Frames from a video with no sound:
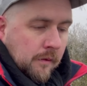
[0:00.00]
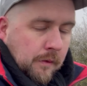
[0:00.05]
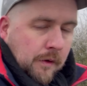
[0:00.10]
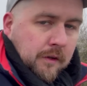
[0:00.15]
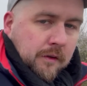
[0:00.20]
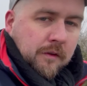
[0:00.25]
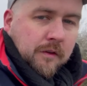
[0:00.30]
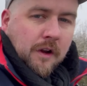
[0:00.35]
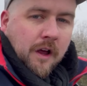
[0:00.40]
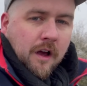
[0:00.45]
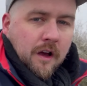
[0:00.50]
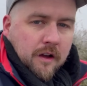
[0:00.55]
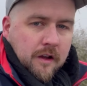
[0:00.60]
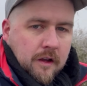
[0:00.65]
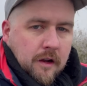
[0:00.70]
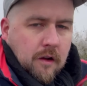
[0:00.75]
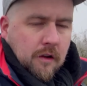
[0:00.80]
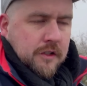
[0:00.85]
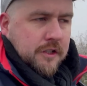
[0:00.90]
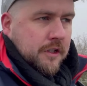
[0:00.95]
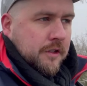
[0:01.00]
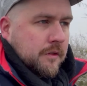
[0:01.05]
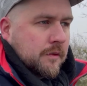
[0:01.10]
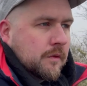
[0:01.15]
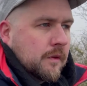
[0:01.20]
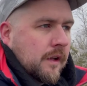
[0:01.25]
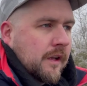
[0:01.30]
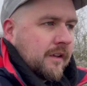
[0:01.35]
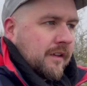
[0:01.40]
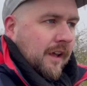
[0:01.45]
doing
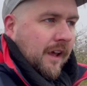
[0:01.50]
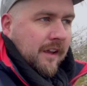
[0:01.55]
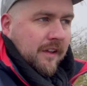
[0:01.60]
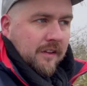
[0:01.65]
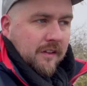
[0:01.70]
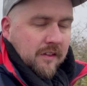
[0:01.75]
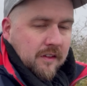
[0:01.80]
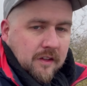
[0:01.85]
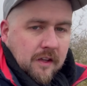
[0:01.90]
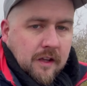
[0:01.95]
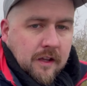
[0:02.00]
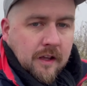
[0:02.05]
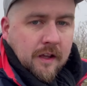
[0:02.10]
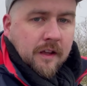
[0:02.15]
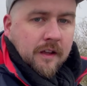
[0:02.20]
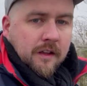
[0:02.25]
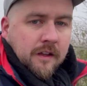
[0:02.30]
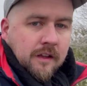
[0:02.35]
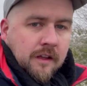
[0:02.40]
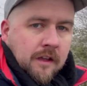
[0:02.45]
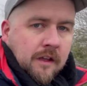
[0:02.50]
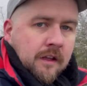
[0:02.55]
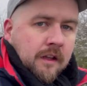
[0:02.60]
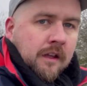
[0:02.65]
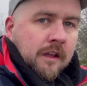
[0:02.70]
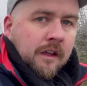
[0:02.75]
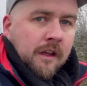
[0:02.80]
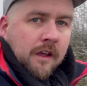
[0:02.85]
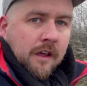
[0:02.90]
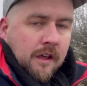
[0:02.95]
archaeological tests
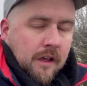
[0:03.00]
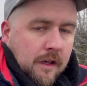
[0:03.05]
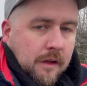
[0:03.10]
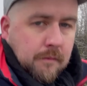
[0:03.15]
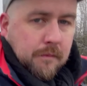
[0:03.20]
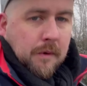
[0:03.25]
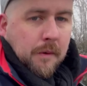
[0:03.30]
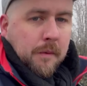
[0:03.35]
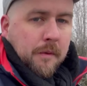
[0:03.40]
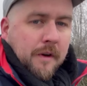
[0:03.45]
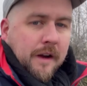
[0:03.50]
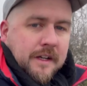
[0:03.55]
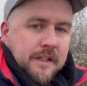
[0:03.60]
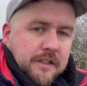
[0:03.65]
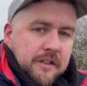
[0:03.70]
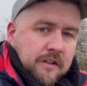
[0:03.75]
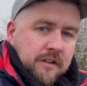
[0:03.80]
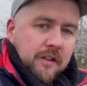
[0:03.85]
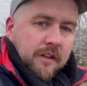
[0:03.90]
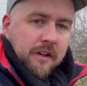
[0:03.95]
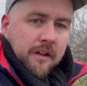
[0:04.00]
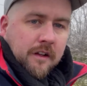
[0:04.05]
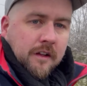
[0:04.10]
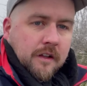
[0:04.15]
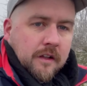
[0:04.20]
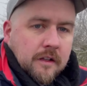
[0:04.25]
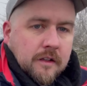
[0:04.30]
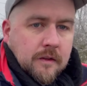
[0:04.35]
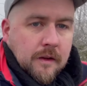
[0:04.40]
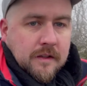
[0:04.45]
in preparation to
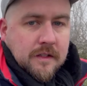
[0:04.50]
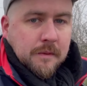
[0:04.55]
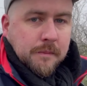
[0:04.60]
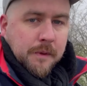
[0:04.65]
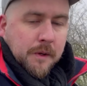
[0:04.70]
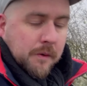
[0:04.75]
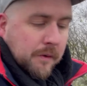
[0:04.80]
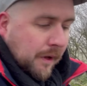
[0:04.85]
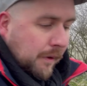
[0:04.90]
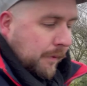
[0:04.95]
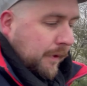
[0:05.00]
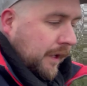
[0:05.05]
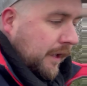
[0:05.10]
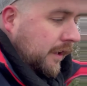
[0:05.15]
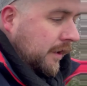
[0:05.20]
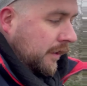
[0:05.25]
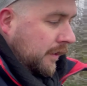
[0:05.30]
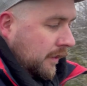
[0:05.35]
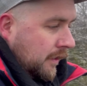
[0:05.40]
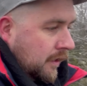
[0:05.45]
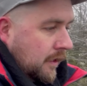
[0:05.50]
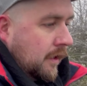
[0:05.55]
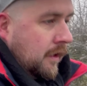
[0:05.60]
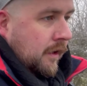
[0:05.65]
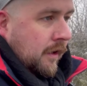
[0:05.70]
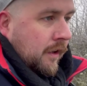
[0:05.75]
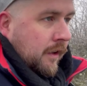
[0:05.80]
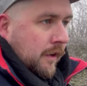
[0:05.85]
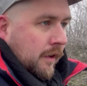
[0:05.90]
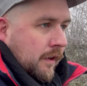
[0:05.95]
actually build up here,
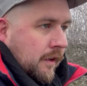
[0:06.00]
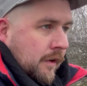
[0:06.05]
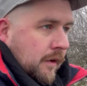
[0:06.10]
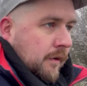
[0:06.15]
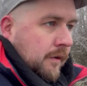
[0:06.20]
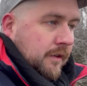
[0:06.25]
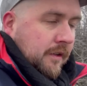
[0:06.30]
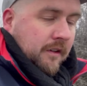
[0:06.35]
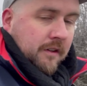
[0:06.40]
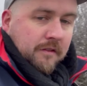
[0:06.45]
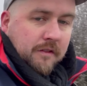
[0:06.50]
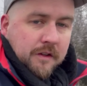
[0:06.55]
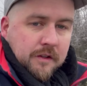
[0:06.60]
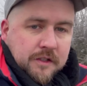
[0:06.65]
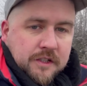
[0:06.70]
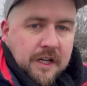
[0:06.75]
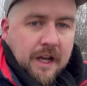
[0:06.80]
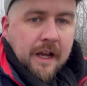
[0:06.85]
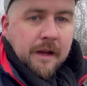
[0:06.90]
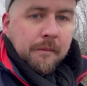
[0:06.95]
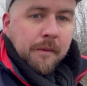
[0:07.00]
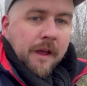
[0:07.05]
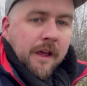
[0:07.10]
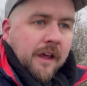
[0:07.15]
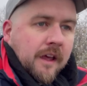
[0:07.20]
which is a real shame.